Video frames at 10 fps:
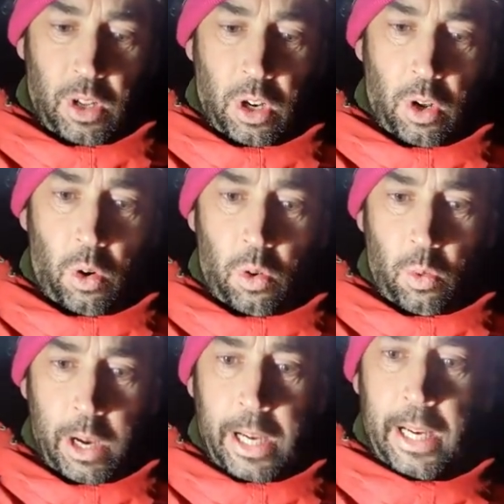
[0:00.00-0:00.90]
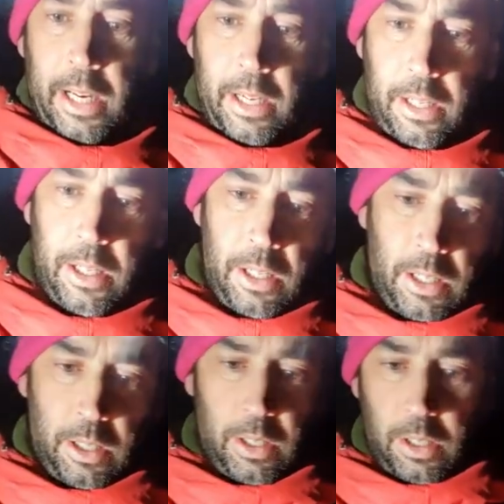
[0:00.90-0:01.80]
a long way again.
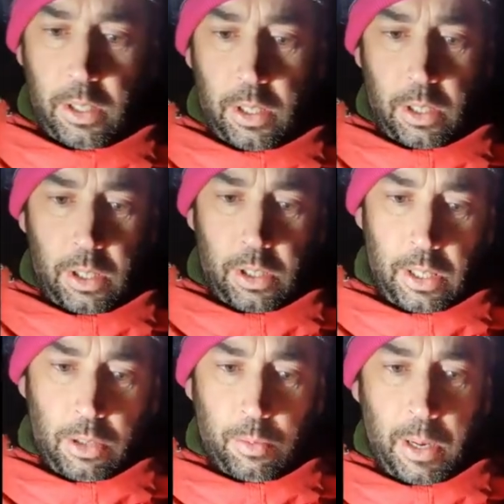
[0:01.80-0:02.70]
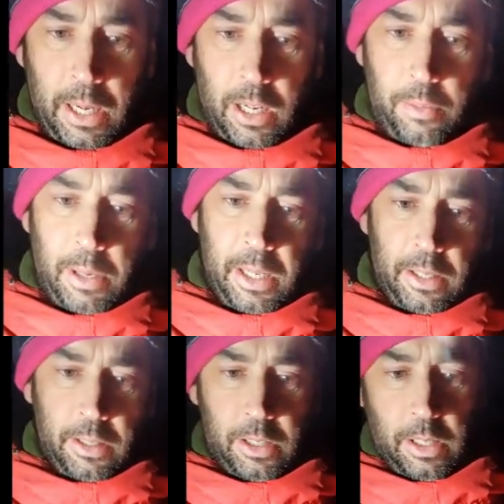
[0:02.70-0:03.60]
A little black lug
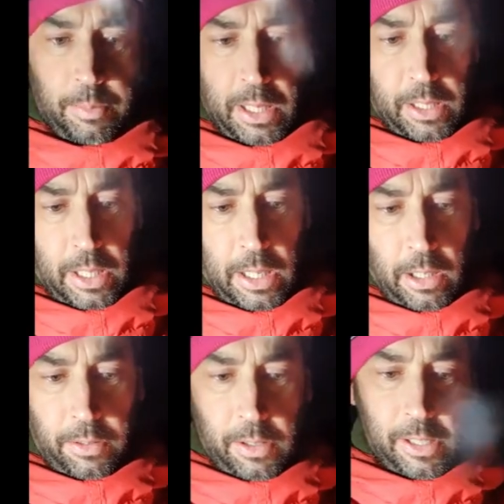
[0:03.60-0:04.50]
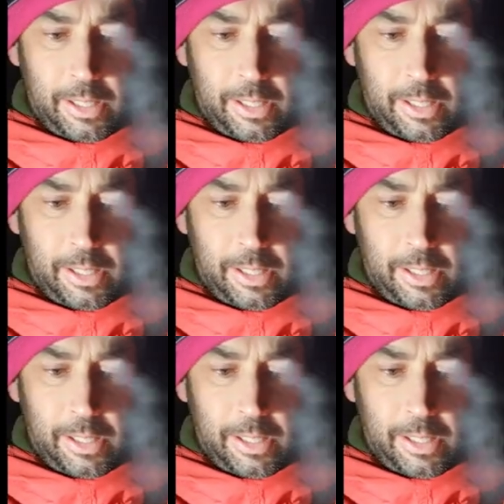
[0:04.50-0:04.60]
bait, snip that tail off.